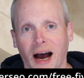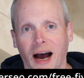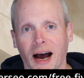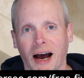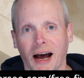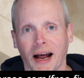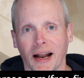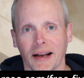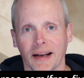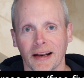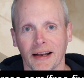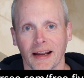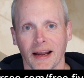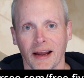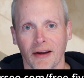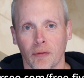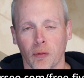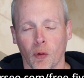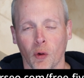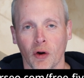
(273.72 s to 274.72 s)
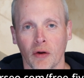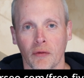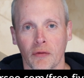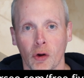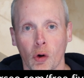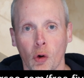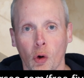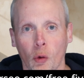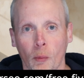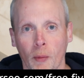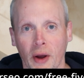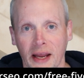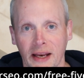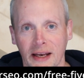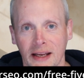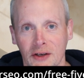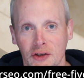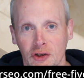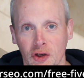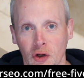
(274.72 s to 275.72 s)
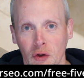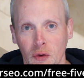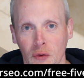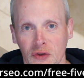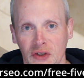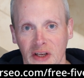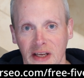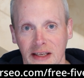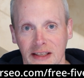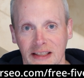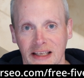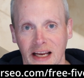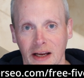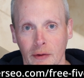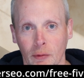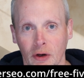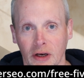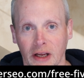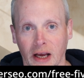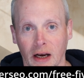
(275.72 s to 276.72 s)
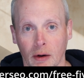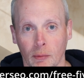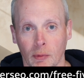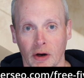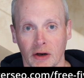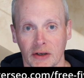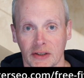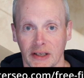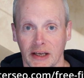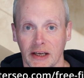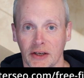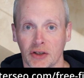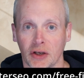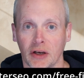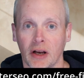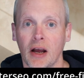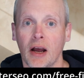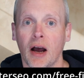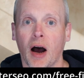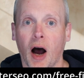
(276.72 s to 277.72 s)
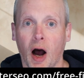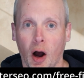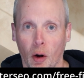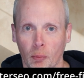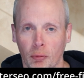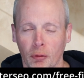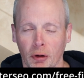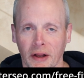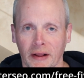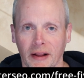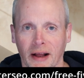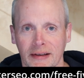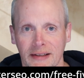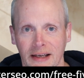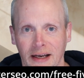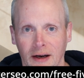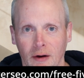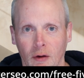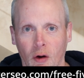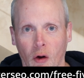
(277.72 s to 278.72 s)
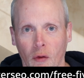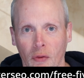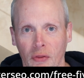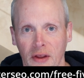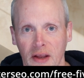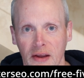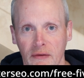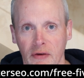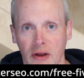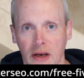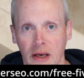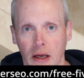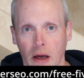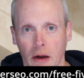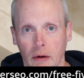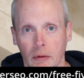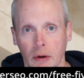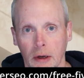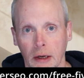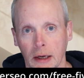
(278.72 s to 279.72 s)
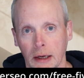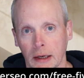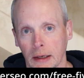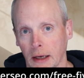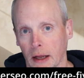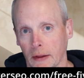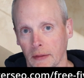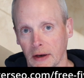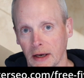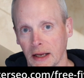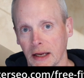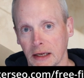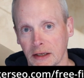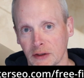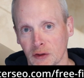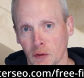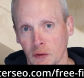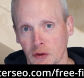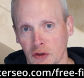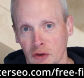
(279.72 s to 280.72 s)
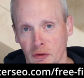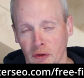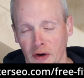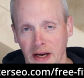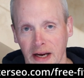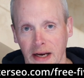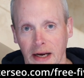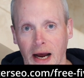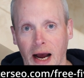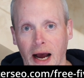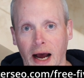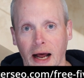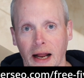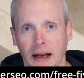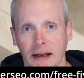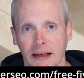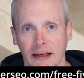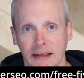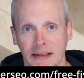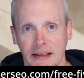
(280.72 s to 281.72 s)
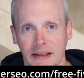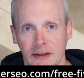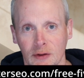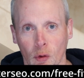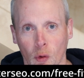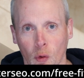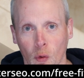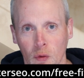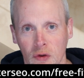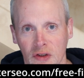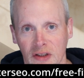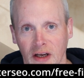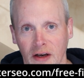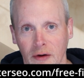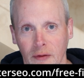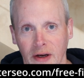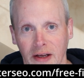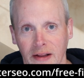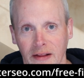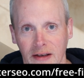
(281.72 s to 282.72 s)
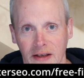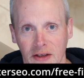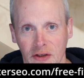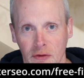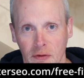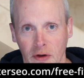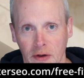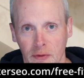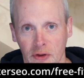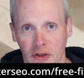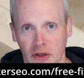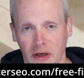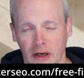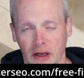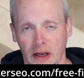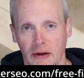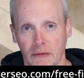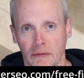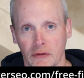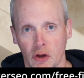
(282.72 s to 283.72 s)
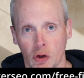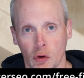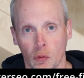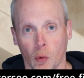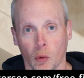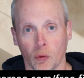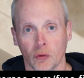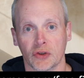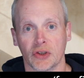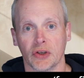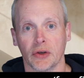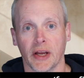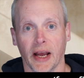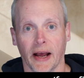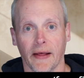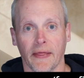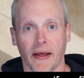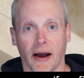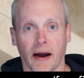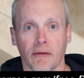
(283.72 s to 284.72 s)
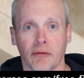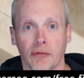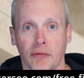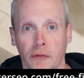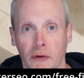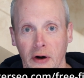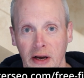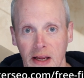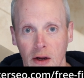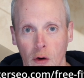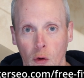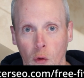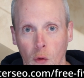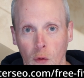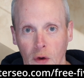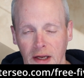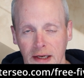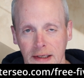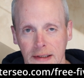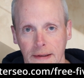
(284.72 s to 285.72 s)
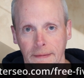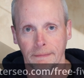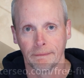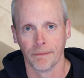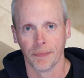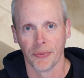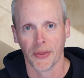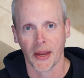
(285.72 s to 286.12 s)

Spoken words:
and if one of your main issues is keyword cannibalisation, I'll bring that out on the video. Now the link is on the screen and it is also in the description if you want to get that free audit.